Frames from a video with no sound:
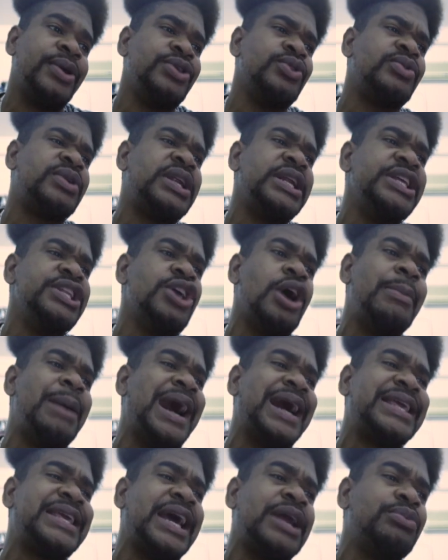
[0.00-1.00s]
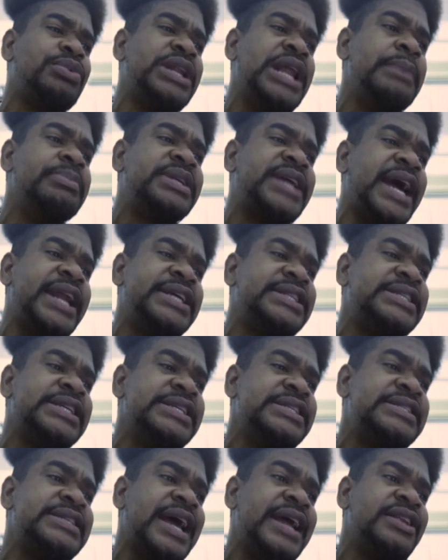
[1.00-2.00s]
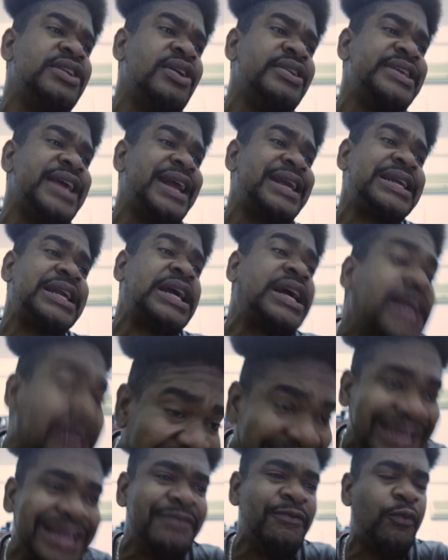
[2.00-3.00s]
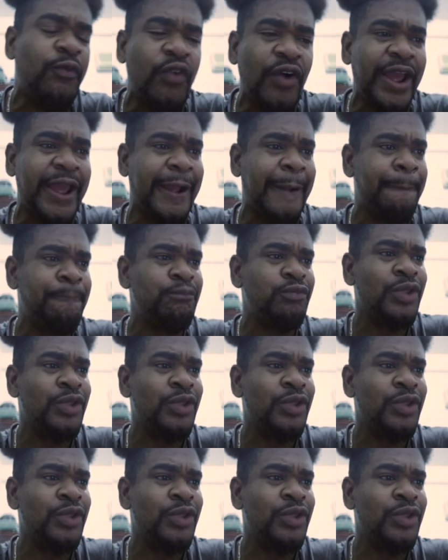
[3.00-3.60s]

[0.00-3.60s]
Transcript: You clean your backyard with them kind of things, and your yard clean for it.